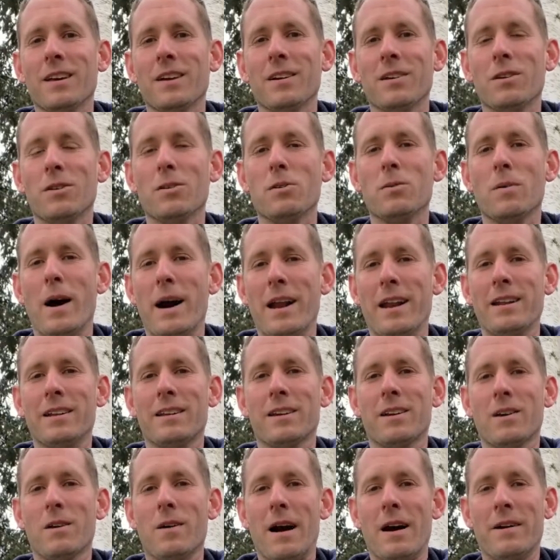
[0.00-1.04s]
who wanted to
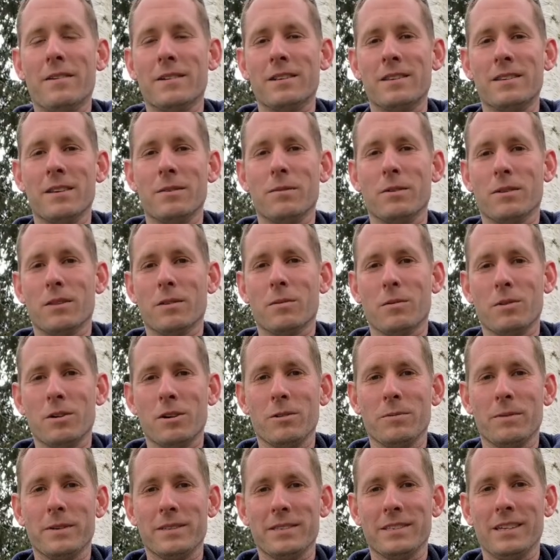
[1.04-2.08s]
go out and see what the
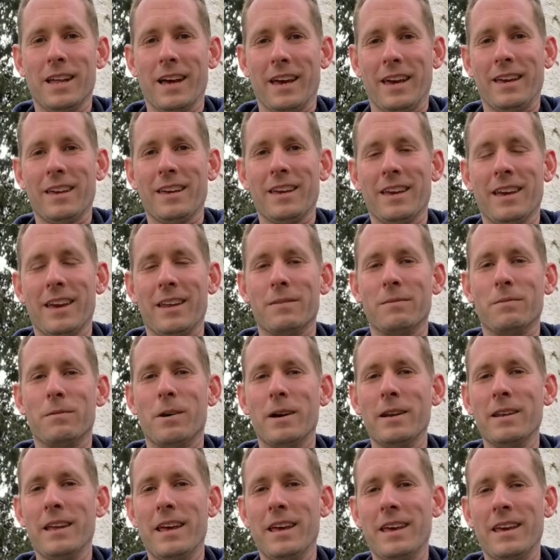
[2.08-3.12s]
world was like. And
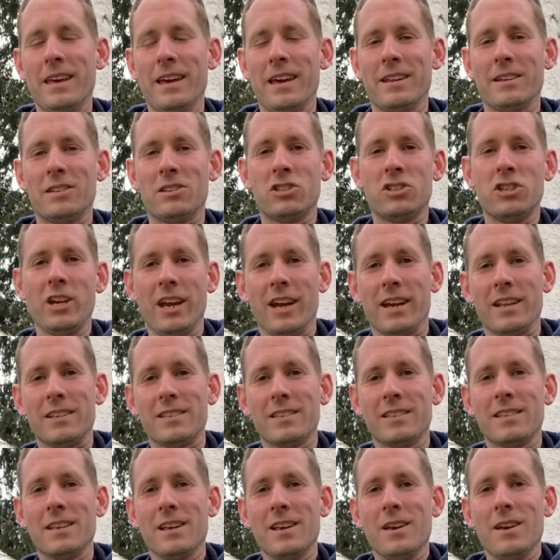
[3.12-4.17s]
one day he had his
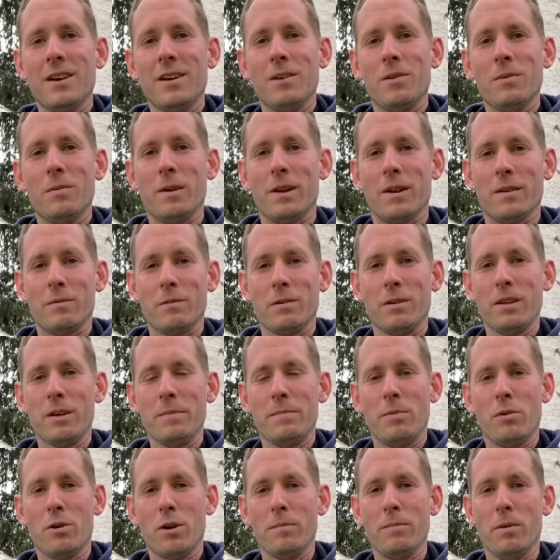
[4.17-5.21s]
chance when a really
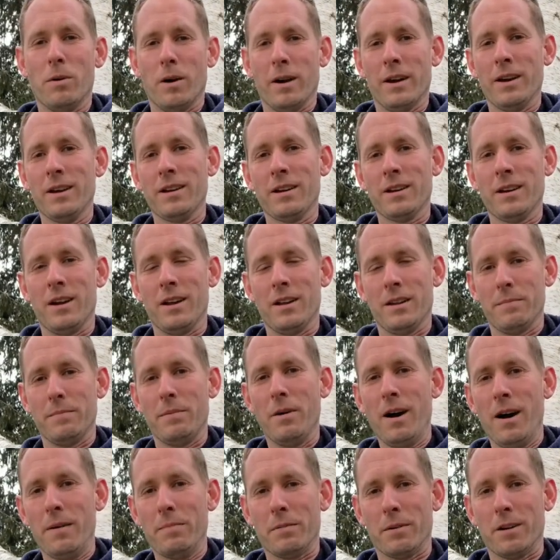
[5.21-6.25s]
poor boy called a
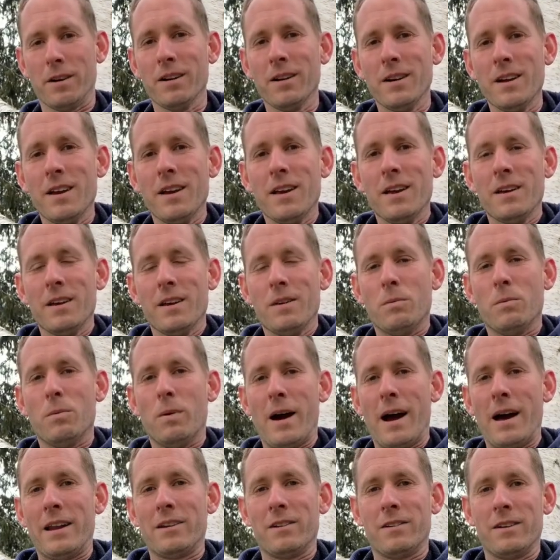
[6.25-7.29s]
pauper
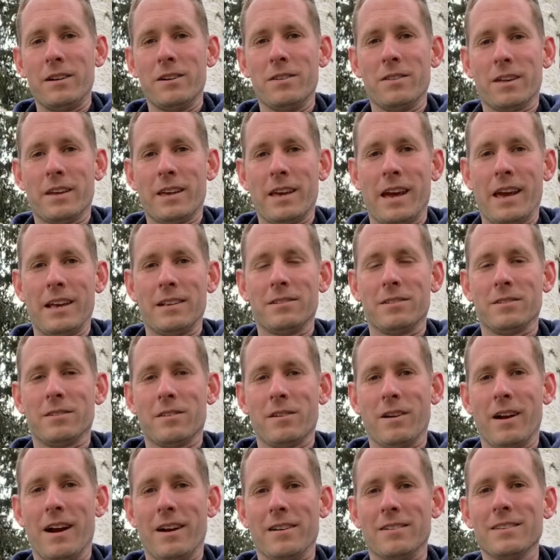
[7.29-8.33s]
wandered into the castle
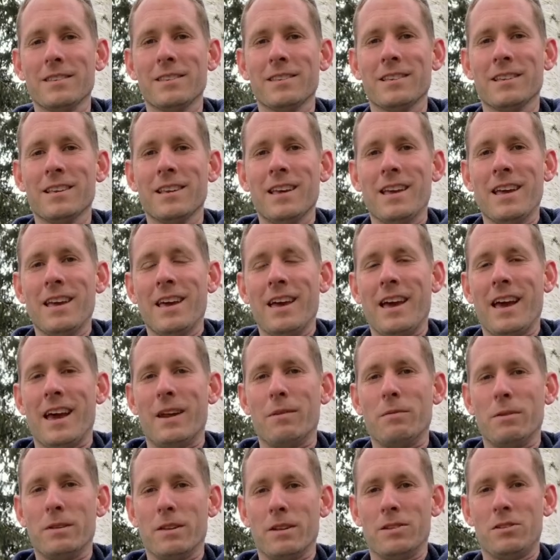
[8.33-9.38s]
grounds.
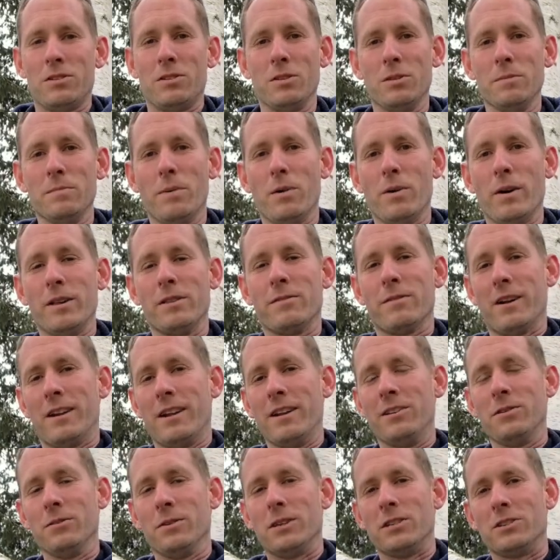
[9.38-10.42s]
And when the two boys ran
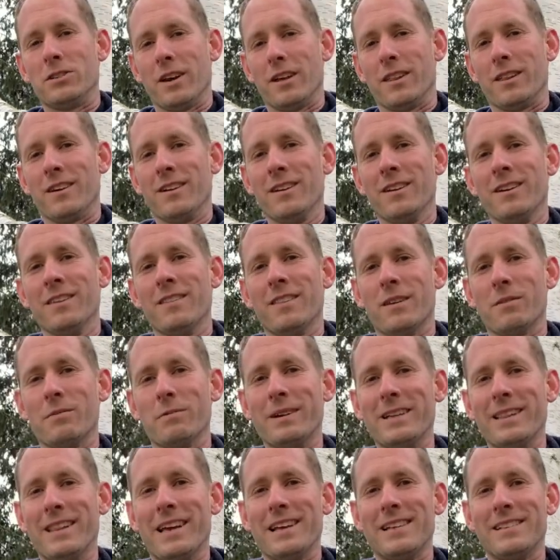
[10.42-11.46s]
into each other, they
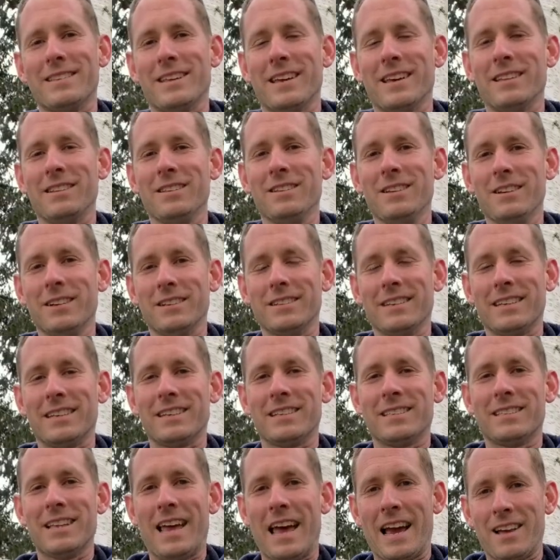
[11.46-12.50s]
realized they looked
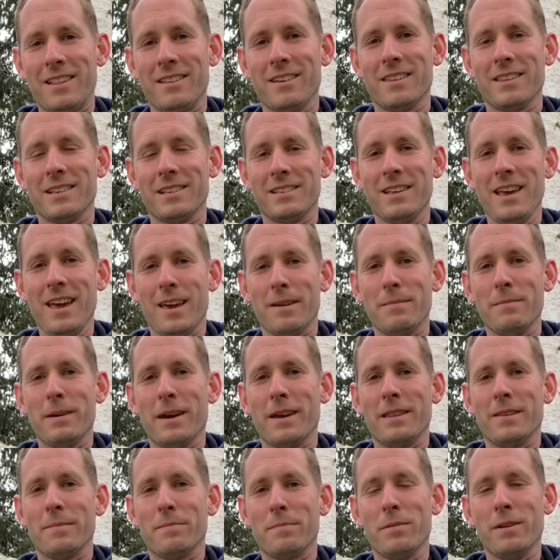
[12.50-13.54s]
exactly the same,
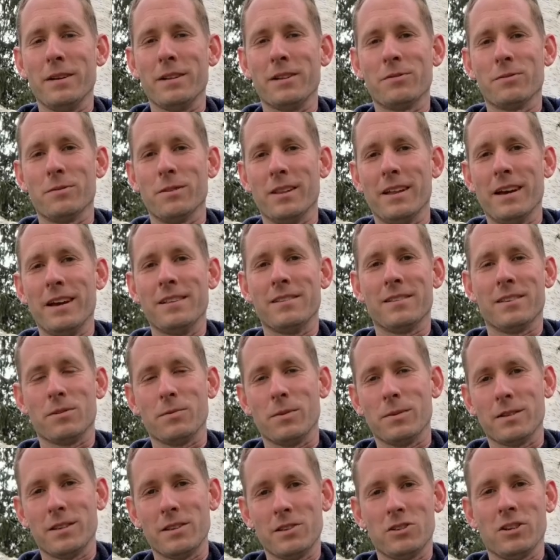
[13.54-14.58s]
and the prince realized this
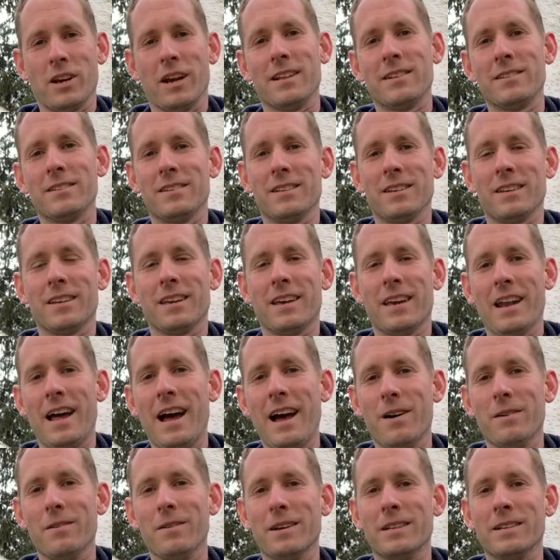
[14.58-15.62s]
was his chance to get
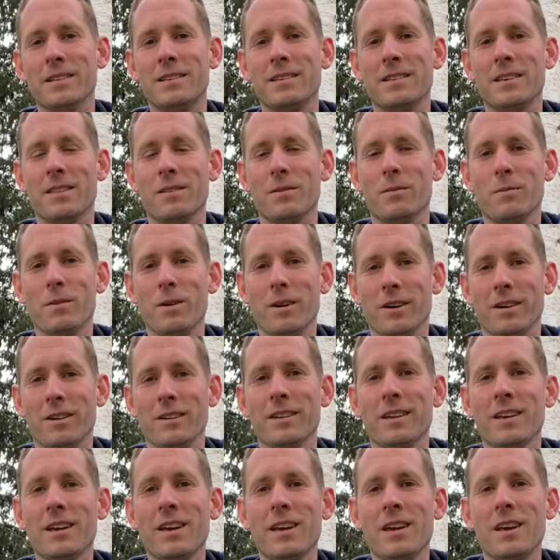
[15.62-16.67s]
out and see the world.
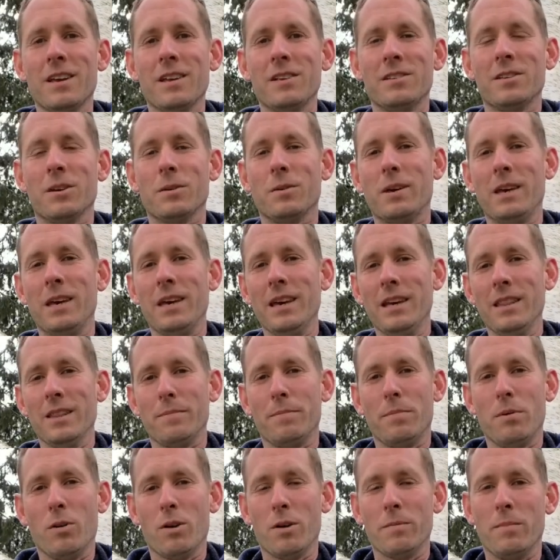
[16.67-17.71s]
So he and the
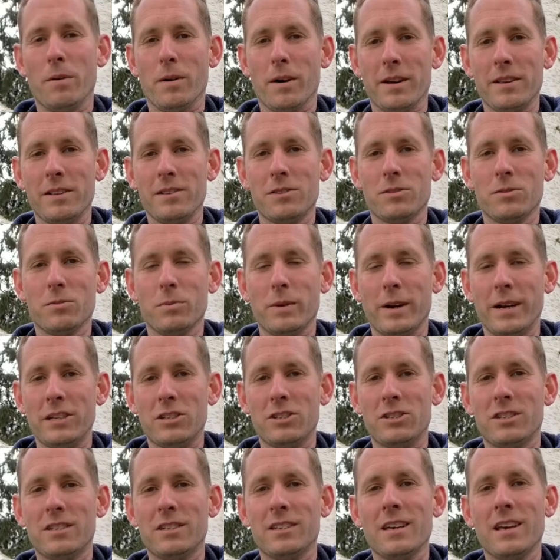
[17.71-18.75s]
poor boy
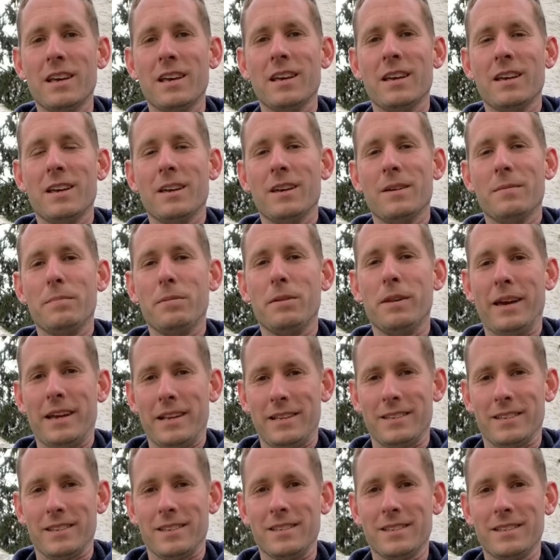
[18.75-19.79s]
switched
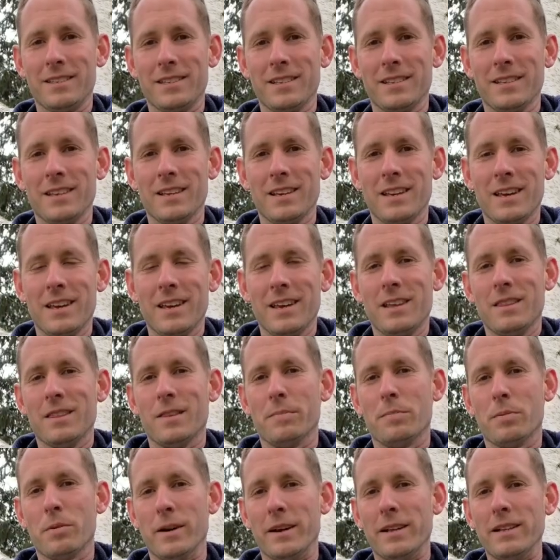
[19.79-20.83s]
places. The
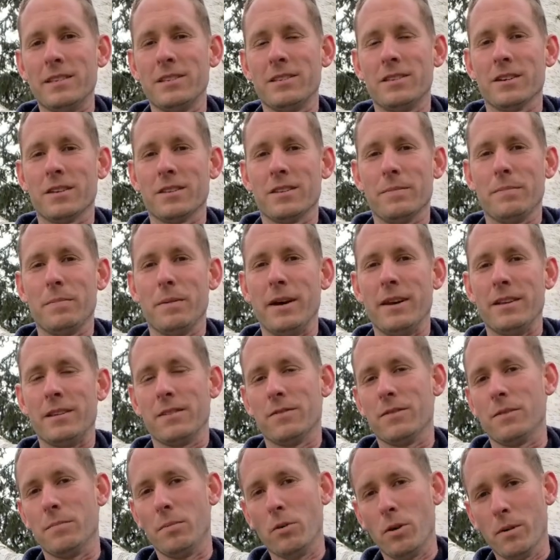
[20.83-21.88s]
prince took the place
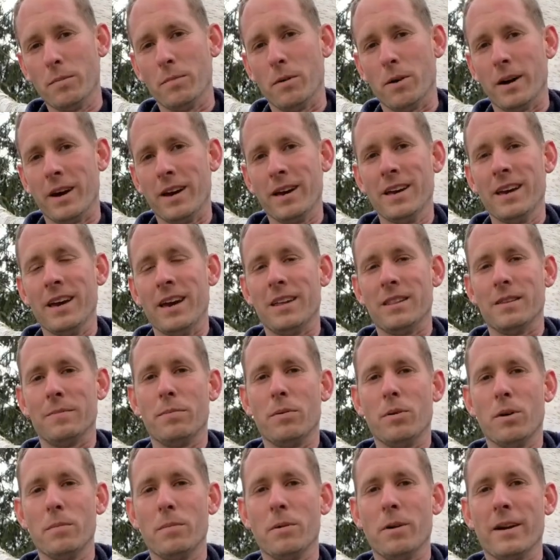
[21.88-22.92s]
of the poor boy, and the
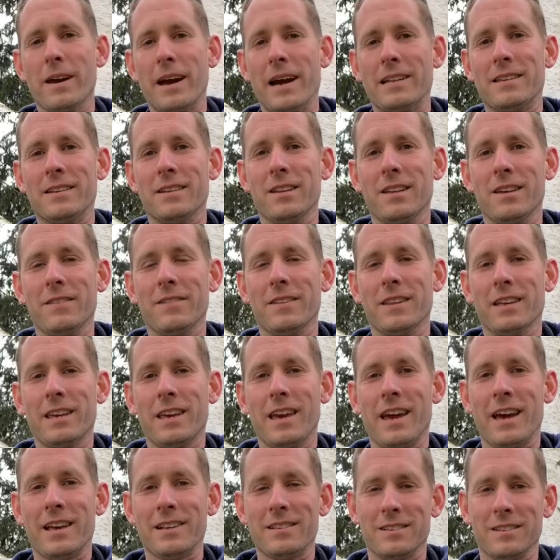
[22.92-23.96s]
poor boy got to live in the
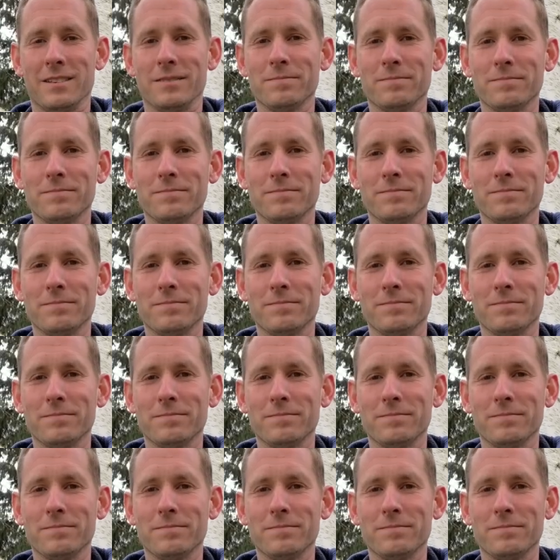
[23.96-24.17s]
castle.